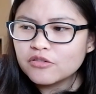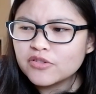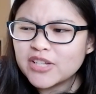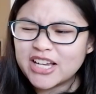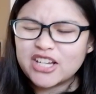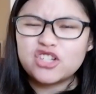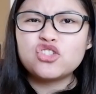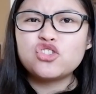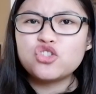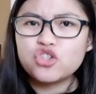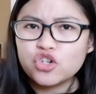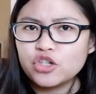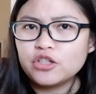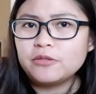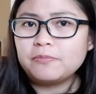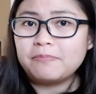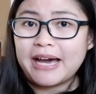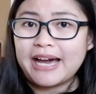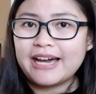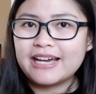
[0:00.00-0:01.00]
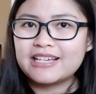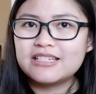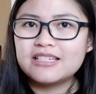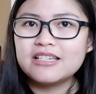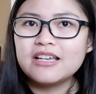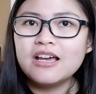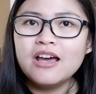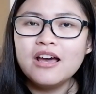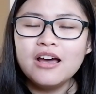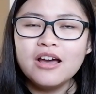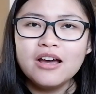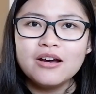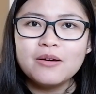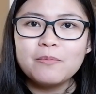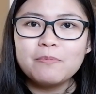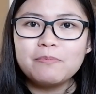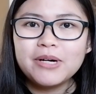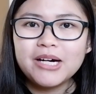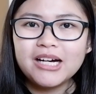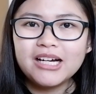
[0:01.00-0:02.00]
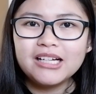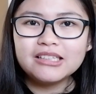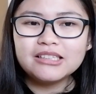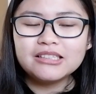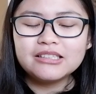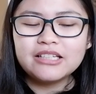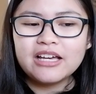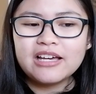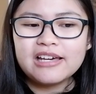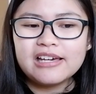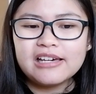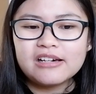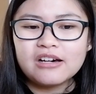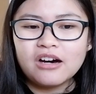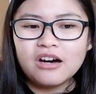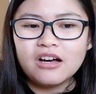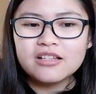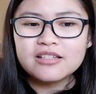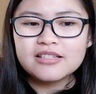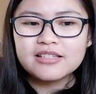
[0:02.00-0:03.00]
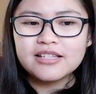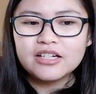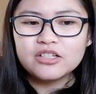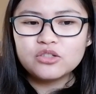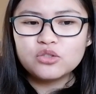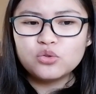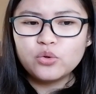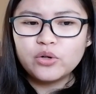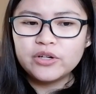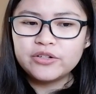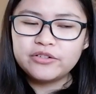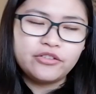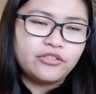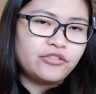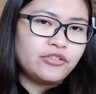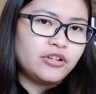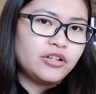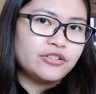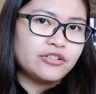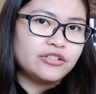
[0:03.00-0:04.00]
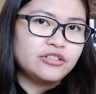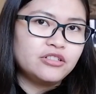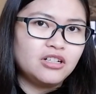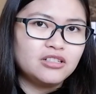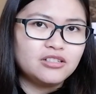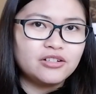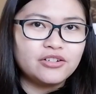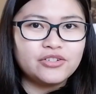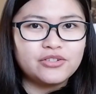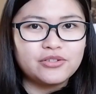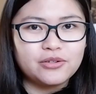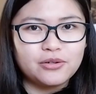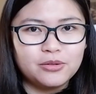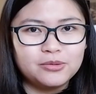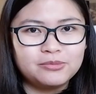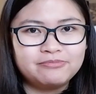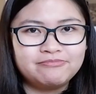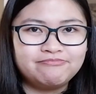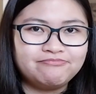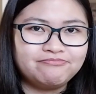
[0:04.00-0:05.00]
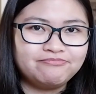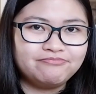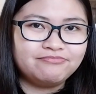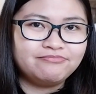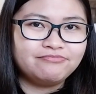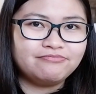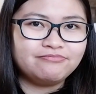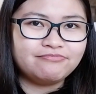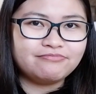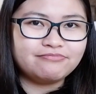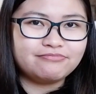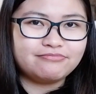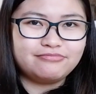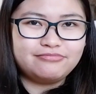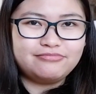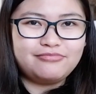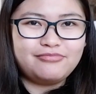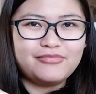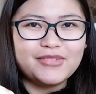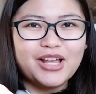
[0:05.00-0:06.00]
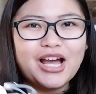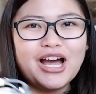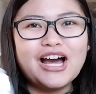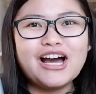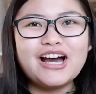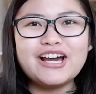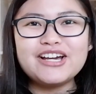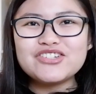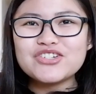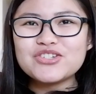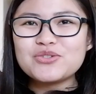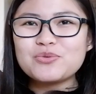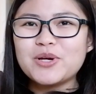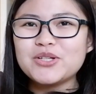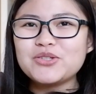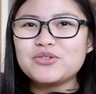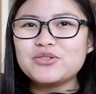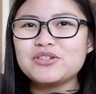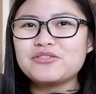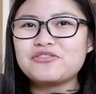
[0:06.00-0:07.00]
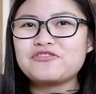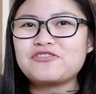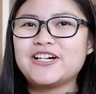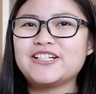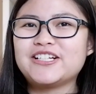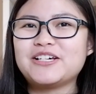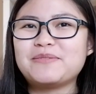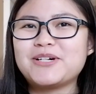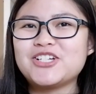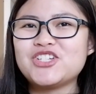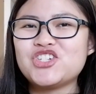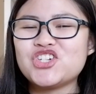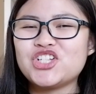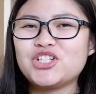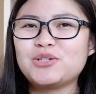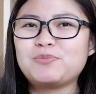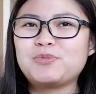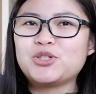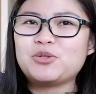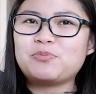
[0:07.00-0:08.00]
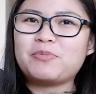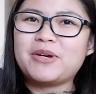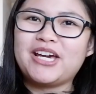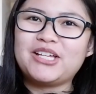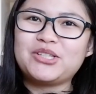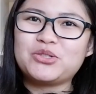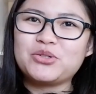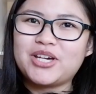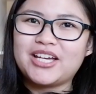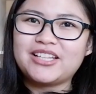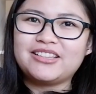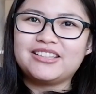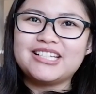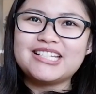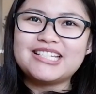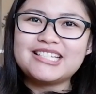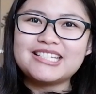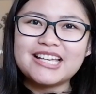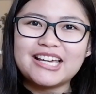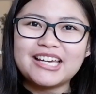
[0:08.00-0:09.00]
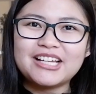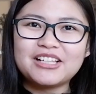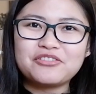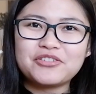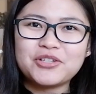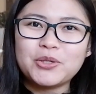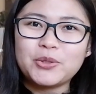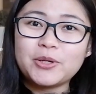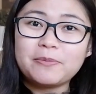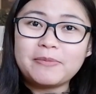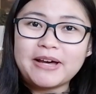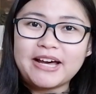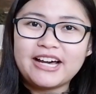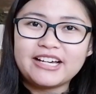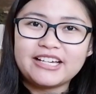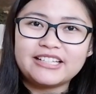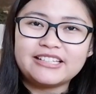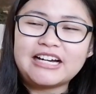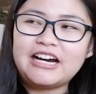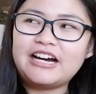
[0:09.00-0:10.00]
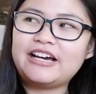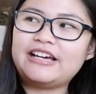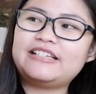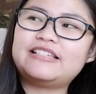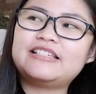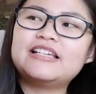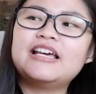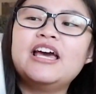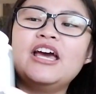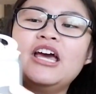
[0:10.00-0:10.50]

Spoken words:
textured bags, but they cost like $200-$300. So I just went to the Friday by JW PEI to get this sale, FIONA bag and ice.